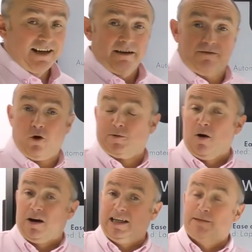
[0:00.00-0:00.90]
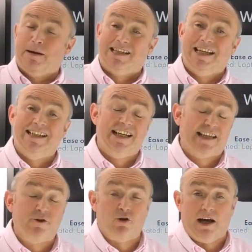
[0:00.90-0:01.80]
Forex market is basically
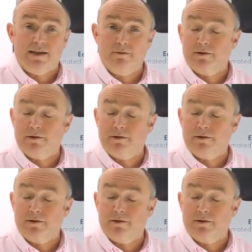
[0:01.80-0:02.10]
decentralized.